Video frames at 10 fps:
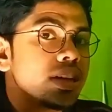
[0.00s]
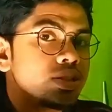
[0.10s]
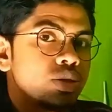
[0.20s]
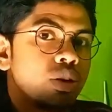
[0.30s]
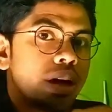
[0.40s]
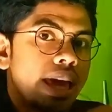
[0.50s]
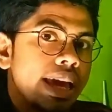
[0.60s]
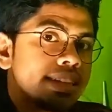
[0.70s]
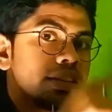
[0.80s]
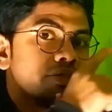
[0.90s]
So
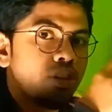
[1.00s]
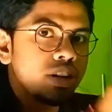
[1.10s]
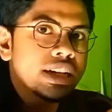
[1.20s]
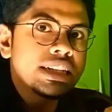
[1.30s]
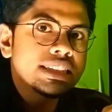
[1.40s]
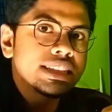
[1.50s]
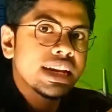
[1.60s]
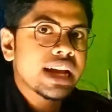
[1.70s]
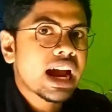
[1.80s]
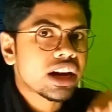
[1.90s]
as in front-end
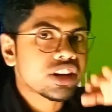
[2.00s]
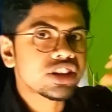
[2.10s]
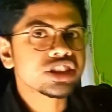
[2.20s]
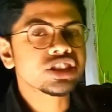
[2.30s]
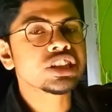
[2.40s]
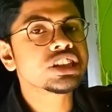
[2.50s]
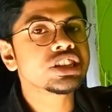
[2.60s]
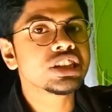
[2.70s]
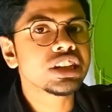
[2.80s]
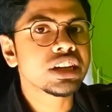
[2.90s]
design, architecture
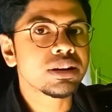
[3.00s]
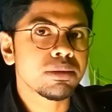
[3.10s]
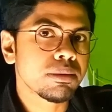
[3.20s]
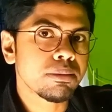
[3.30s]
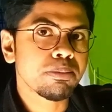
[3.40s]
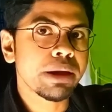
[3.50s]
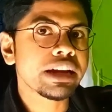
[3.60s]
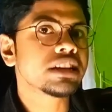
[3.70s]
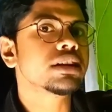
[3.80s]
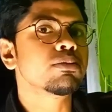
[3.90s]
engineer
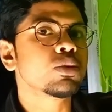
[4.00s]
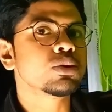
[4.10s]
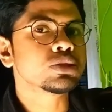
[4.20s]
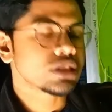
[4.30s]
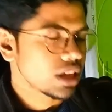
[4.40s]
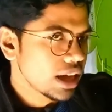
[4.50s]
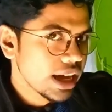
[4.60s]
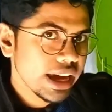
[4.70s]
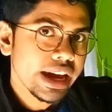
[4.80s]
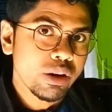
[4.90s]
paid the most.
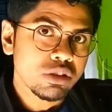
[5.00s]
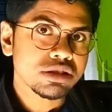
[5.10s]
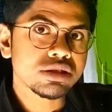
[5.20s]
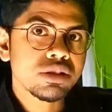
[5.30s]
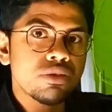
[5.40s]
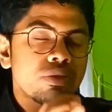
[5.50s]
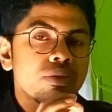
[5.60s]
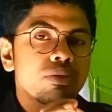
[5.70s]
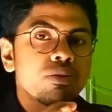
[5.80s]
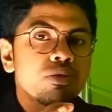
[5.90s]
Here also
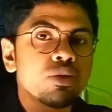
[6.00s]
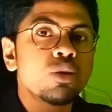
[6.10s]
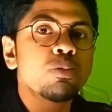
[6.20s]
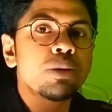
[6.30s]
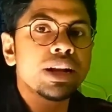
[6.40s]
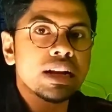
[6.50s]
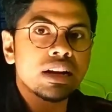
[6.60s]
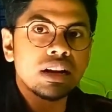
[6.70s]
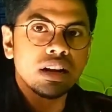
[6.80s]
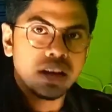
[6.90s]
floor
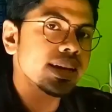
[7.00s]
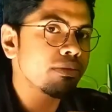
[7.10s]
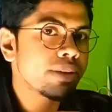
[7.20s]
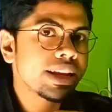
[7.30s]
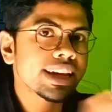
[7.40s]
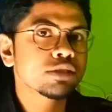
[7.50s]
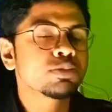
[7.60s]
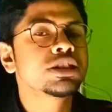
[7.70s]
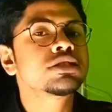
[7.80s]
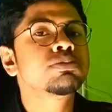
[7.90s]
planner, they are very
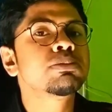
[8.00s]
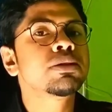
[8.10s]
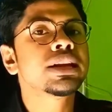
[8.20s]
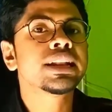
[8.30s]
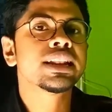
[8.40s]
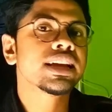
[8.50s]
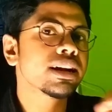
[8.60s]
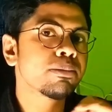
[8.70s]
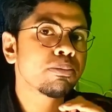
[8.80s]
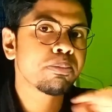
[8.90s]
experienced people and they
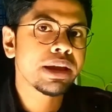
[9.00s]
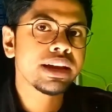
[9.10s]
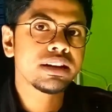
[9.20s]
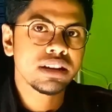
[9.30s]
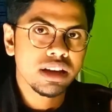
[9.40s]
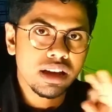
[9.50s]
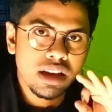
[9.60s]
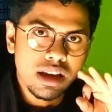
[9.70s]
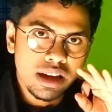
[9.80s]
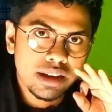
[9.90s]
are paid
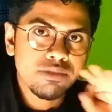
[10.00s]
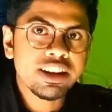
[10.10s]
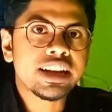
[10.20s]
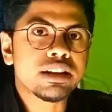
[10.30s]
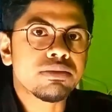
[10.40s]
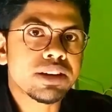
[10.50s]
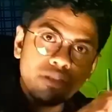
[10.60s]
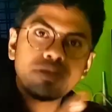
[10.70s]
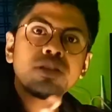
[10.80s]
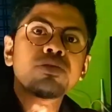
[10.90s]
in millions.
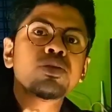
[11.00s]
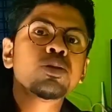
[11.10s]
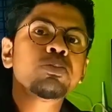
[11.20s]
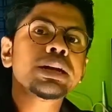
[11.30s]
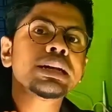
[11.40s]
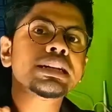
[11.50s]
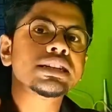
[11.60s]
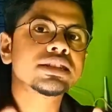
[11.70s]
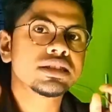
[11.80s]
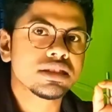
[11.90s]
After floor plan
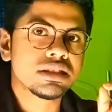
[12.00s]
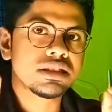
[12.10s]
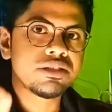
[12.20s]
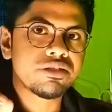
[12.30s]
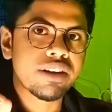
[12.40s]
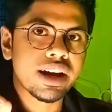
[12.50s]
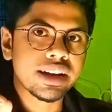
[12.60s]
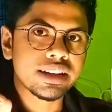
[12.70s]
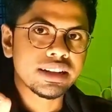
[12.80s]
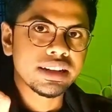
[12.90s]
is
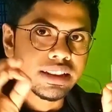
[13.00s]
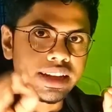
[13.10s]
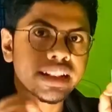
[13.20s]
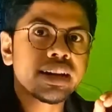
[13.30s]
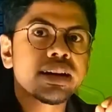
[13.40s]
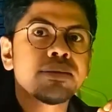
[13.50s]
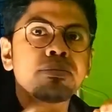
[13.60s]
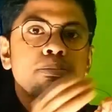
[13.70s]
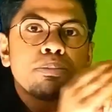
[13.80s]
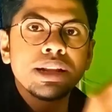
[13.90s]
defined, then
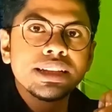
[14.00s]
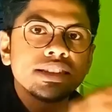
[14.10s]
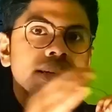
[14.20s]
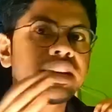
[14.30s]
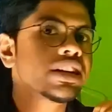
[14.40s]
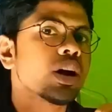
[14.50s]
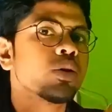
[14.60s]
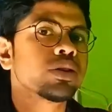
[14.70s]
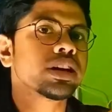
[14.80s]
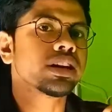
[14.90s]
come placing and
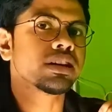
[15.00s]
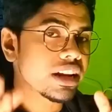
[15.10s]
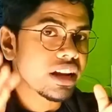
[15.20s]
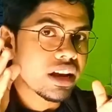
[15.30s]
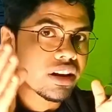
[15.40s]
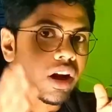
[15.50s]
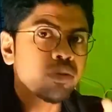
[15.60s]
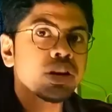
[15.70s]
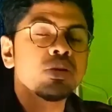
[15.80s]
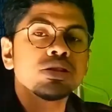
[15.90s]
routing, and
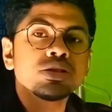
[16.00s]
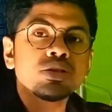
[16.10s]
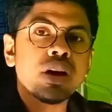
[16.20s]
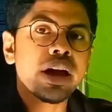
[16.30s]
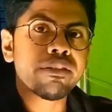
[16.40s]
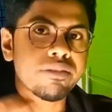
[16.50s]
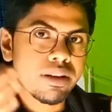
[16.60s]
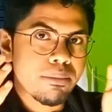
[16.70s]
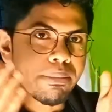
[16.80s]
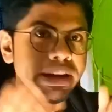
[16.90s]
routing also have
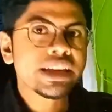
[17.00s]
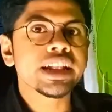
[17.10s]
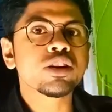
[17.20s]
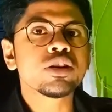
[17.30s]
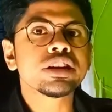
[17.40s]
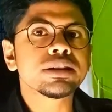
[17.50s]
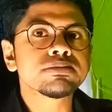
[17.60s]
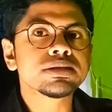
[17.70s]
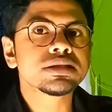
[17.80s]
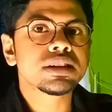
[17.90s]
many
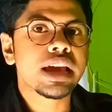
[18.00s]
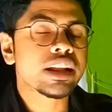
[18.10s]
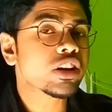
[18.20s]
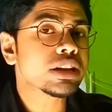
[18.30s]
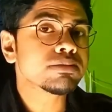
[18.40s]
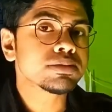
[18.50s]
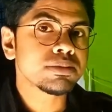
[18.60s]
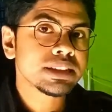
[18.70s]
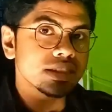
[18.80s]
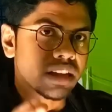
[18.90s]
algorithms. Algorithms
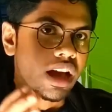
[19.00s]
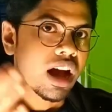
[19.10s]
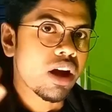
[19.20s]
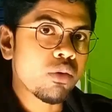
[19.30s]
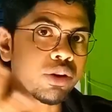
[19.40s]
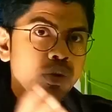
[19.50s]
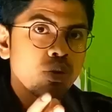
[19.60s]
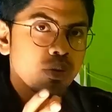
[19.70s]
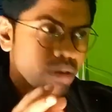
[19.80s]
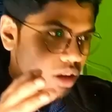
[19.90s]
means how
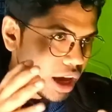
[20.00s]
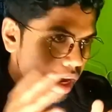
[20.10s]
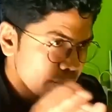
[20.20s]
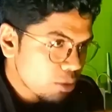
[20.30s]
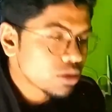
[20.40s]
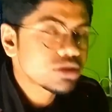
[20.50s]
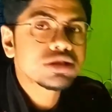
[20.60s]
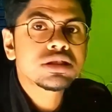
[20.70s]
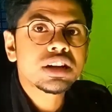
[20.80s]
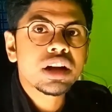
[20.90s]
you
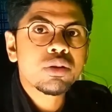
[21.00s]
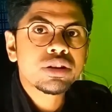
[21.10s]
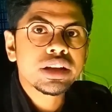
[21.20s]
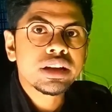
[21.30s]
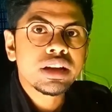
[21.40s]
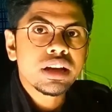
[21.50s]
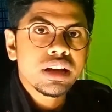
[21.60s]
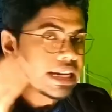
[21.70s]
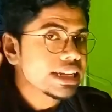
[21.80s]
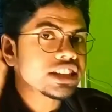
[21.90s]
approach the routing,
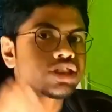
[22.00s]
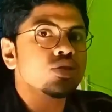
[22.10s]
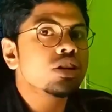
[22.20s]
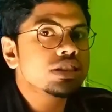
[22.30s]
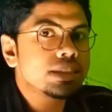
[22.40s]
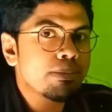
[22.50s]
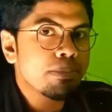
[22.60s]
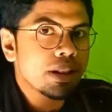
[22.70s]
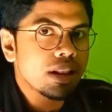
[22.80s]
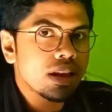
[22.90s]
and it's not
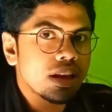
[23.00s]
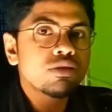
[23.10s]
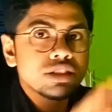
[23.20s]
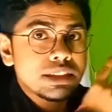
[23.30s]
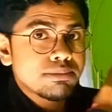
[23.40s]
simple. If you've